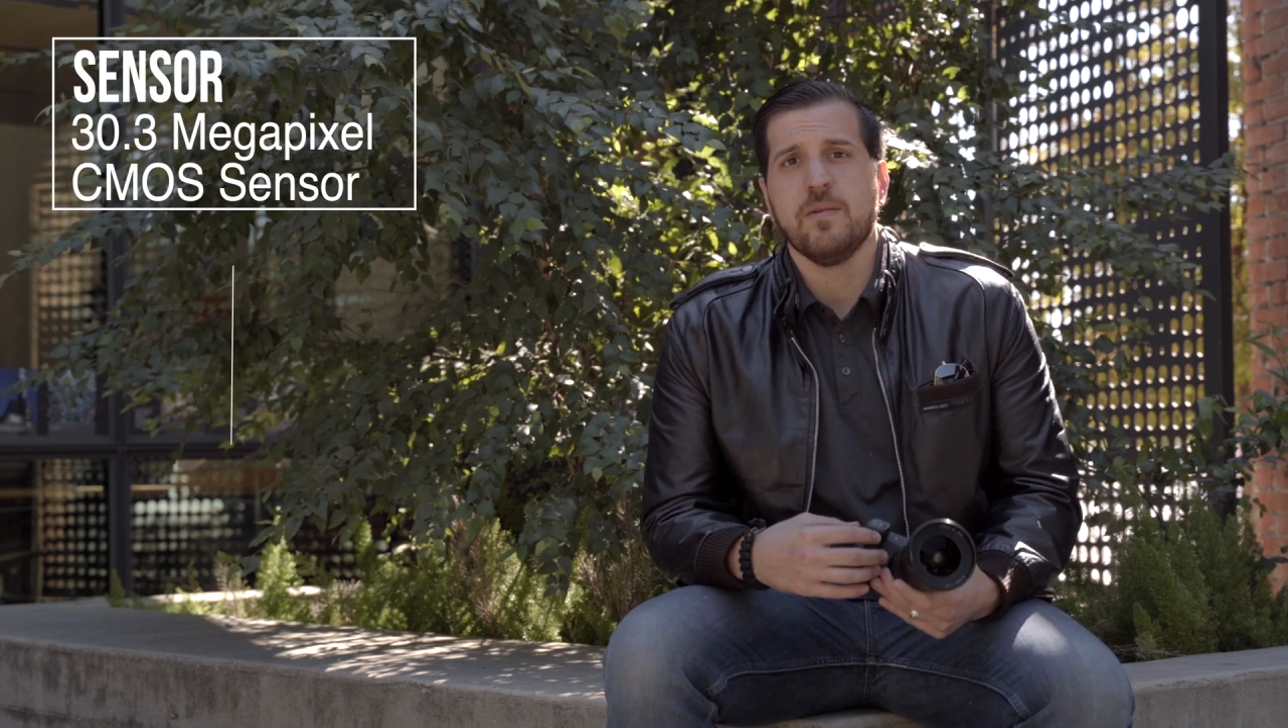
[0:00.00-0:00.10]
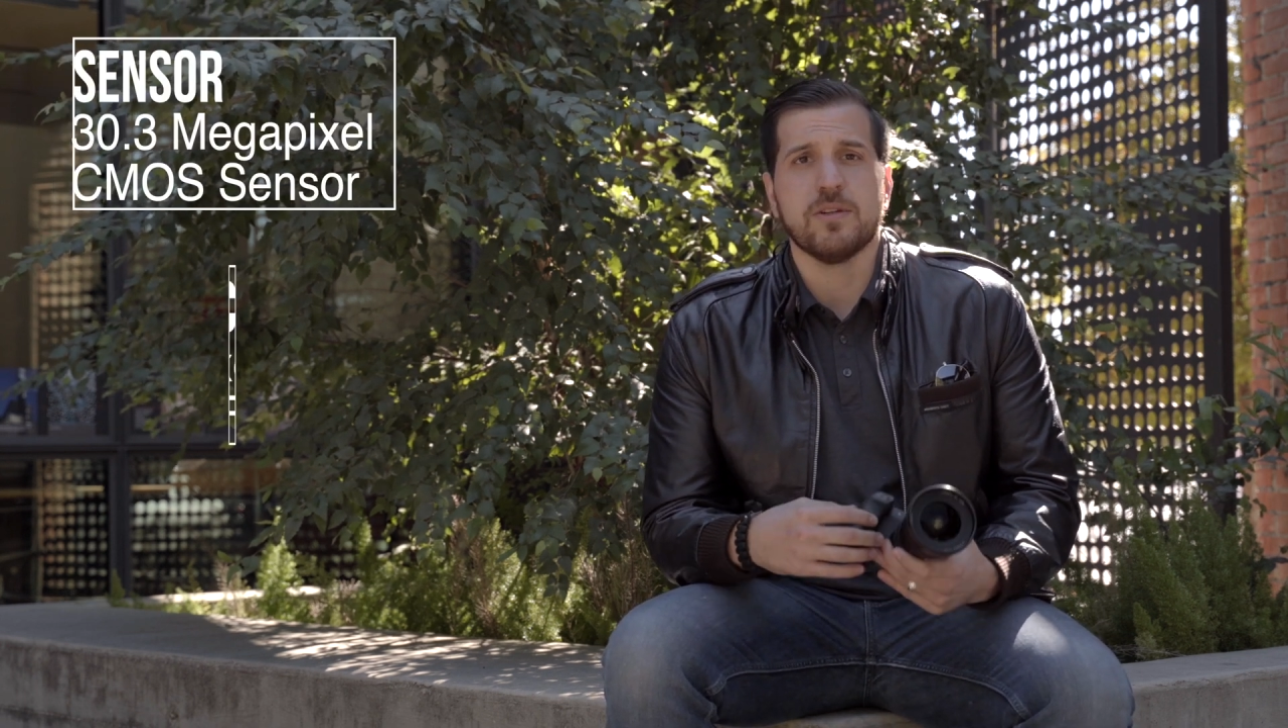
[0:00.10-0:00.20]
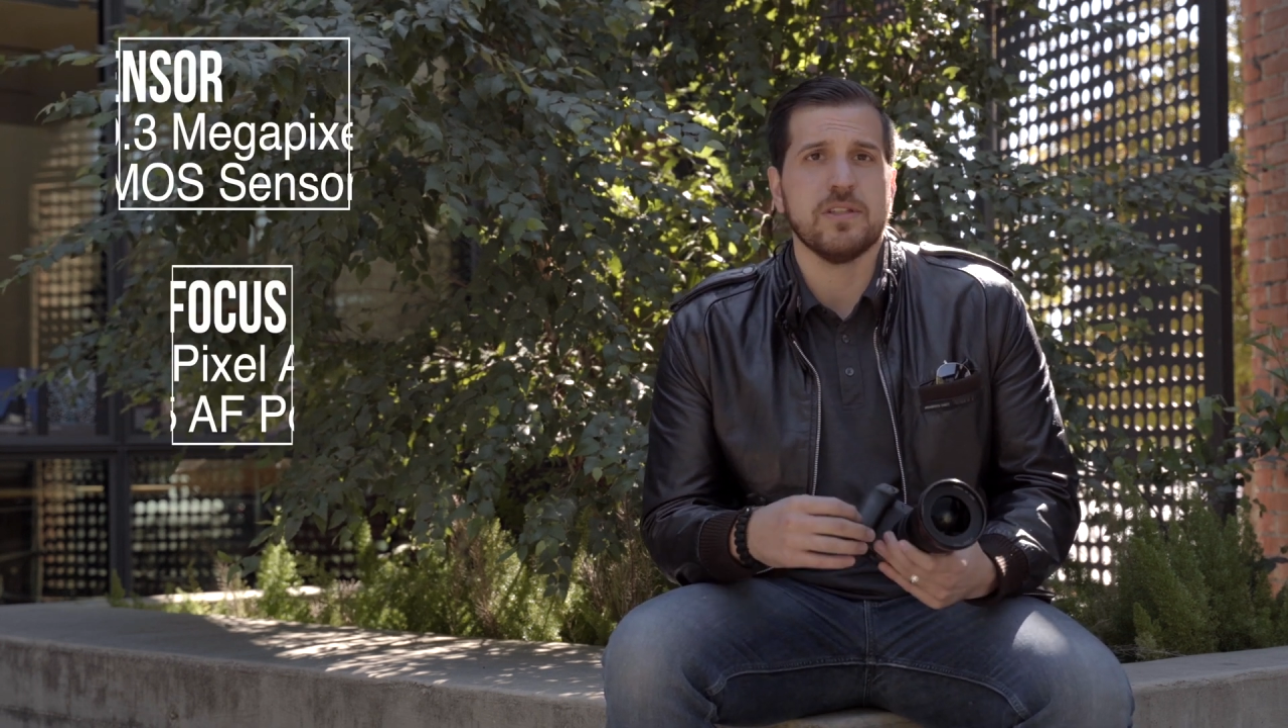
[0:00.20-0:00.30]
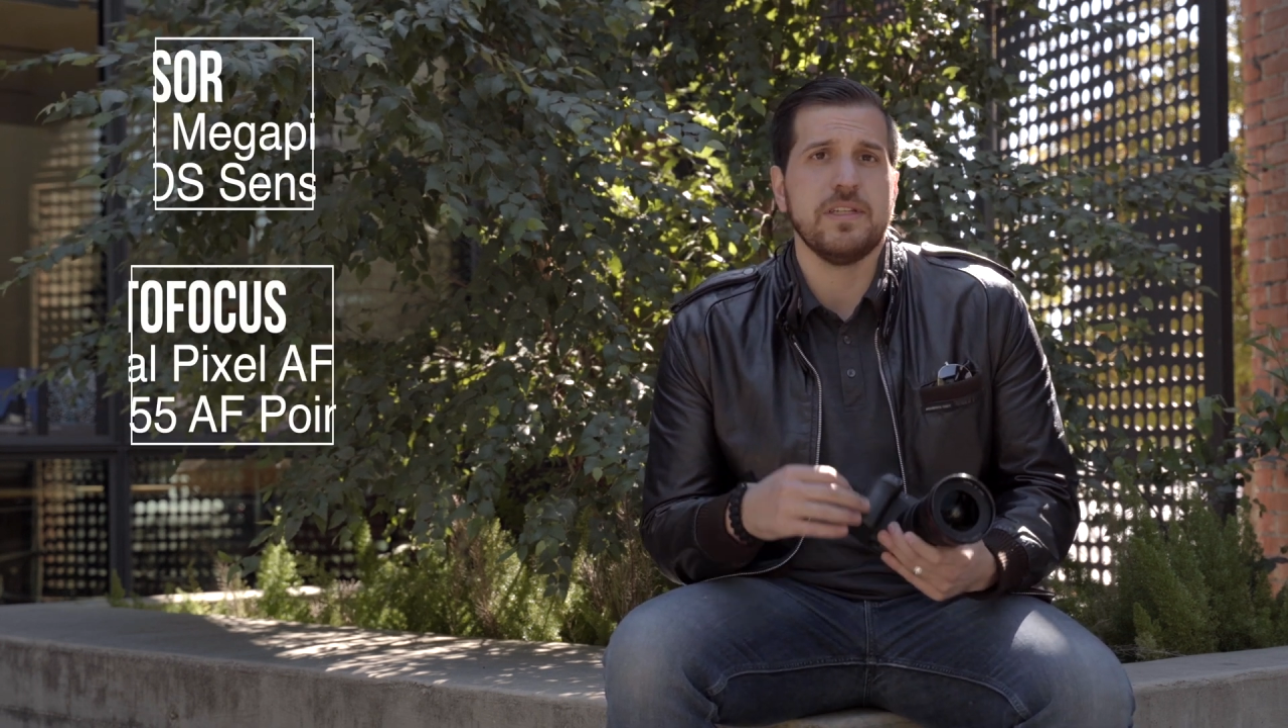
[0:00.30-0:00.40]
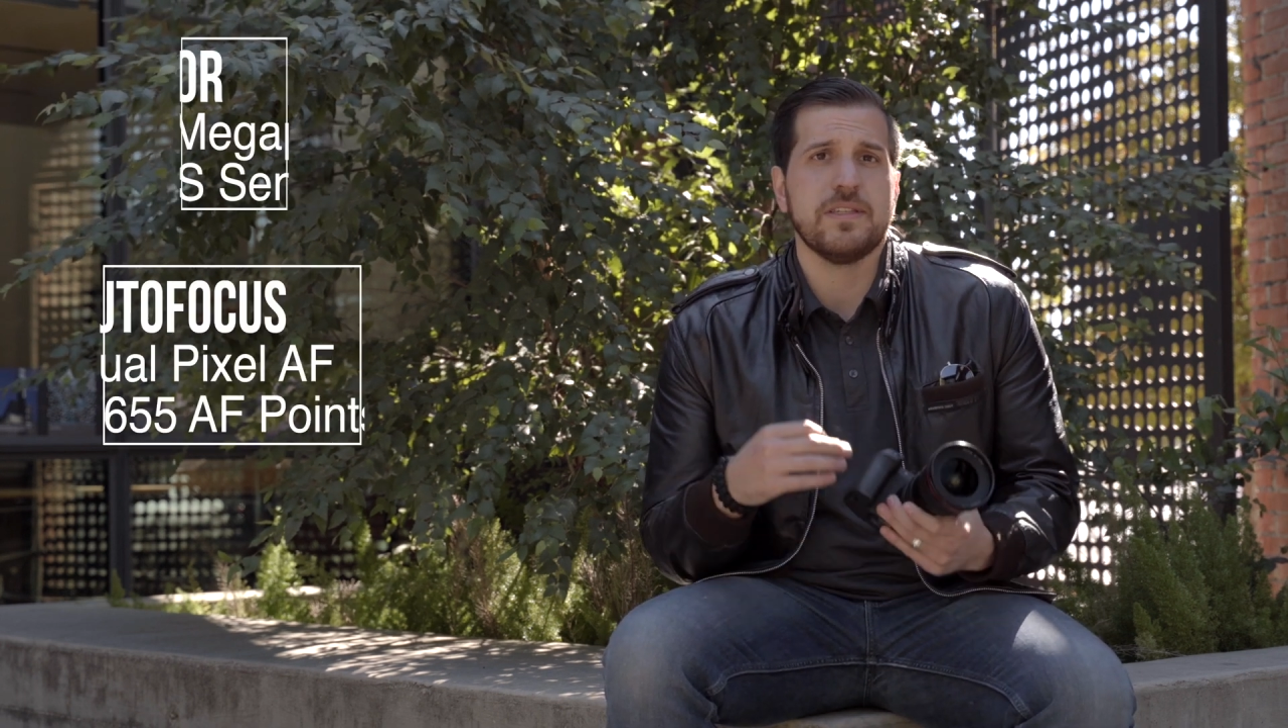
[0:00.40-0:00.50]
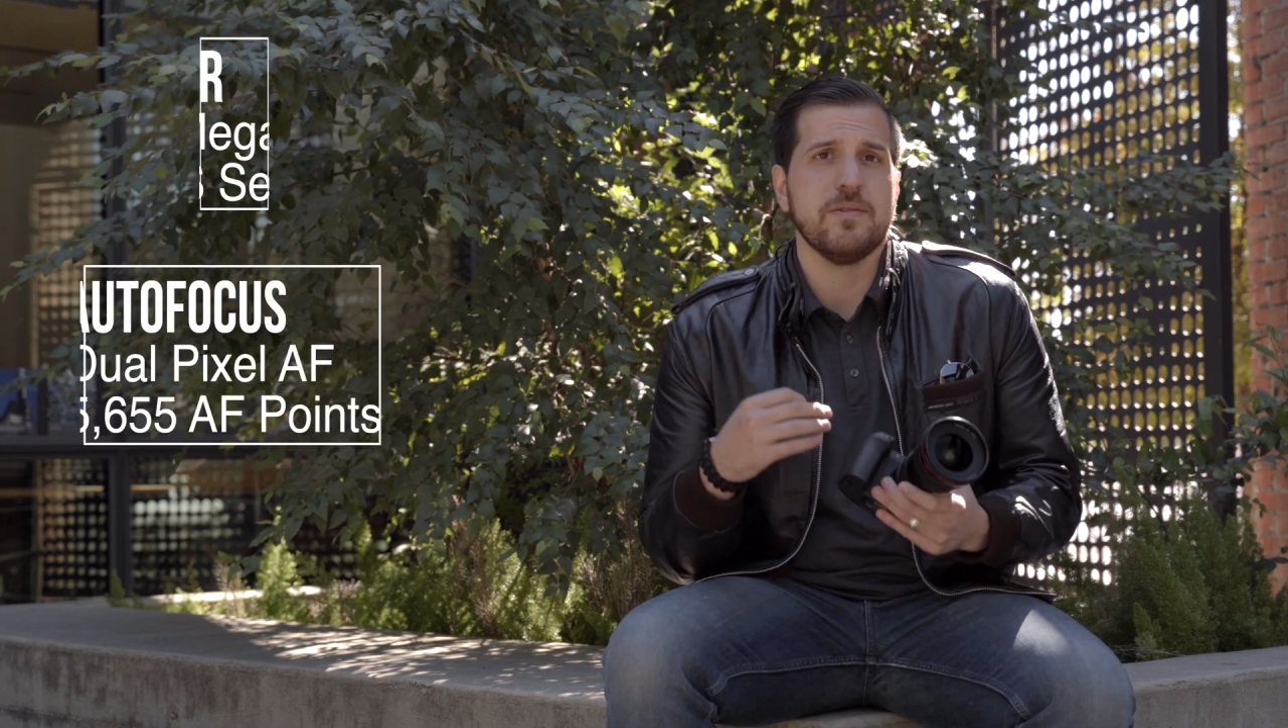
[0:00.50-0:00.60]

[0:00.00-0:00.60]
which leads